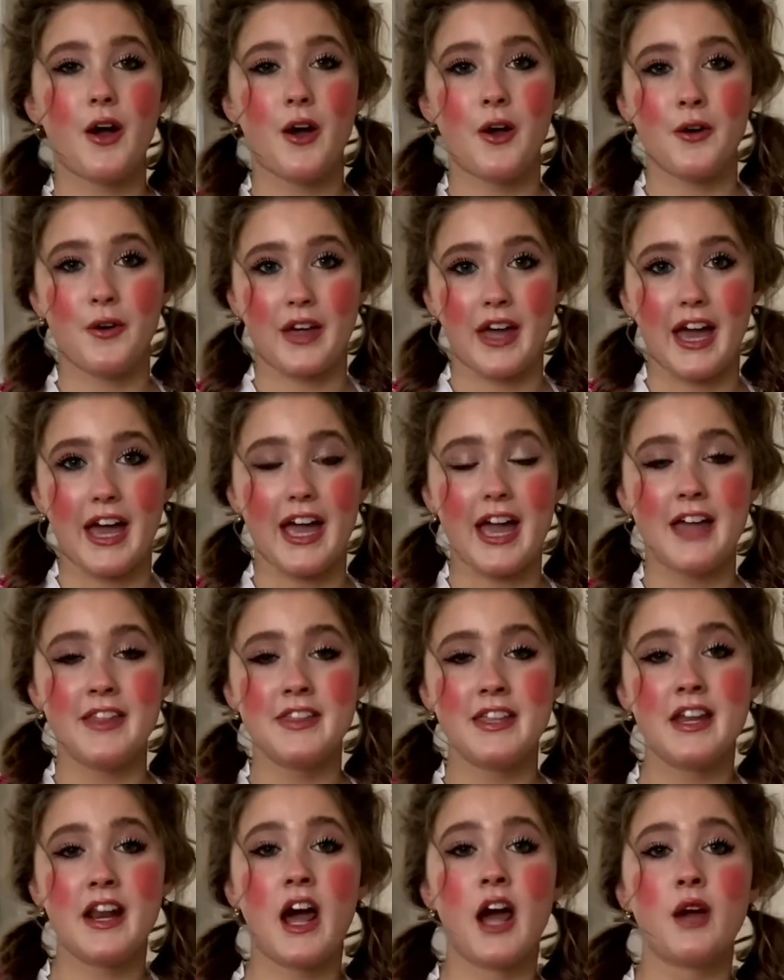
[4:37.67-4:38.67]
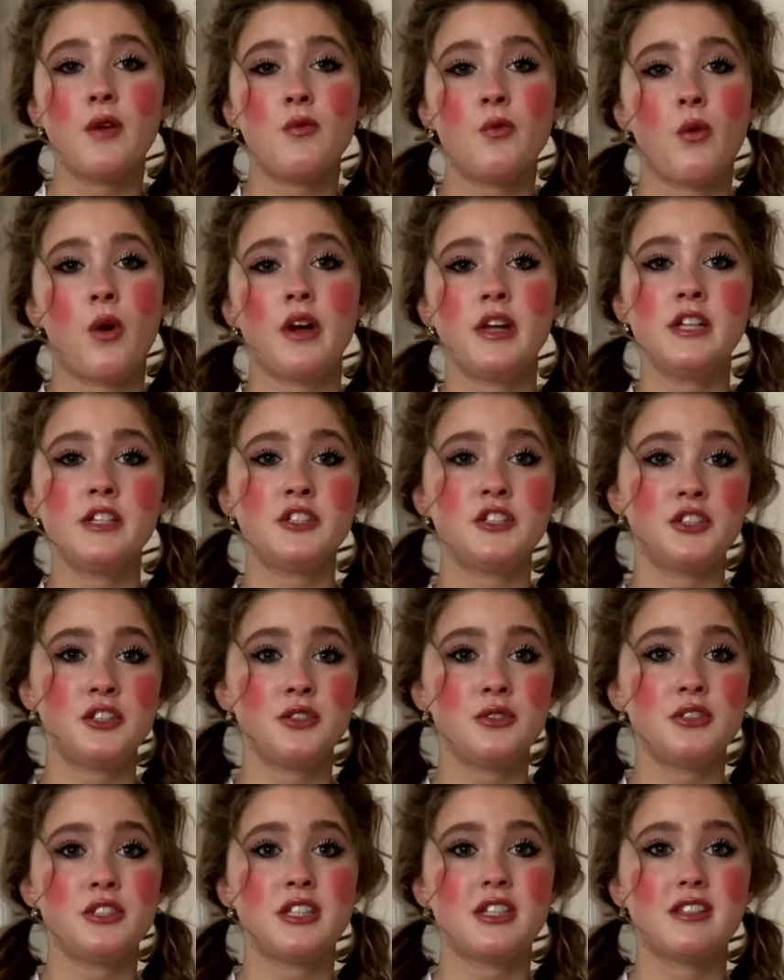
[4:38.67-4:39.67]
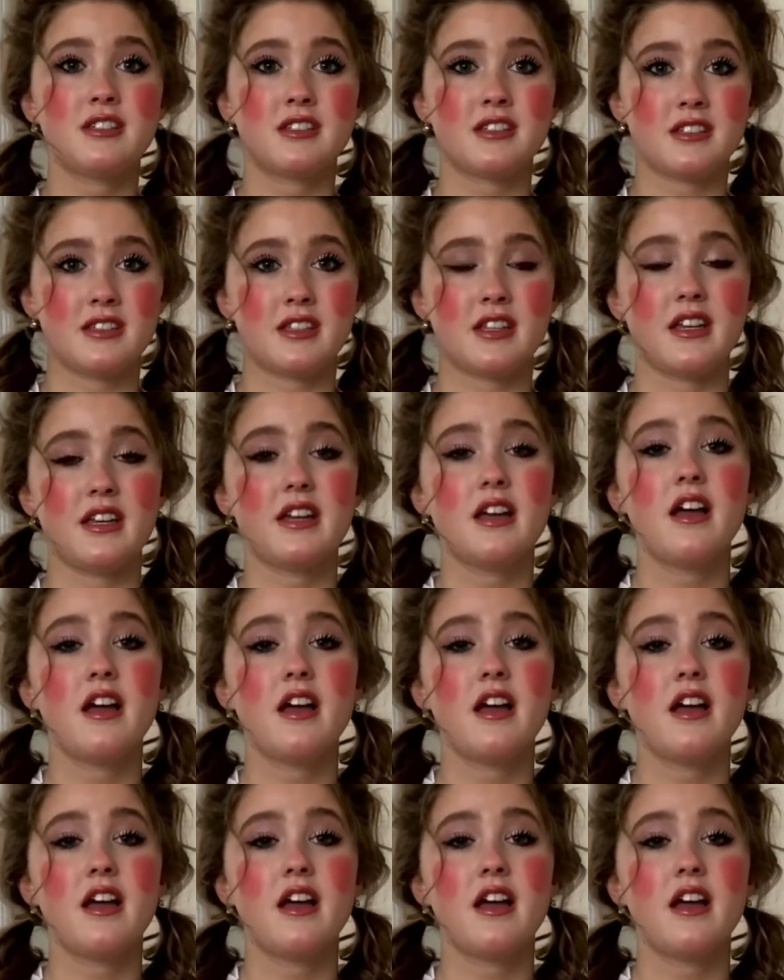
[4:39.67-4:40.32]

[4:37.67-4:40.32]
Okay, and then I wanted you to see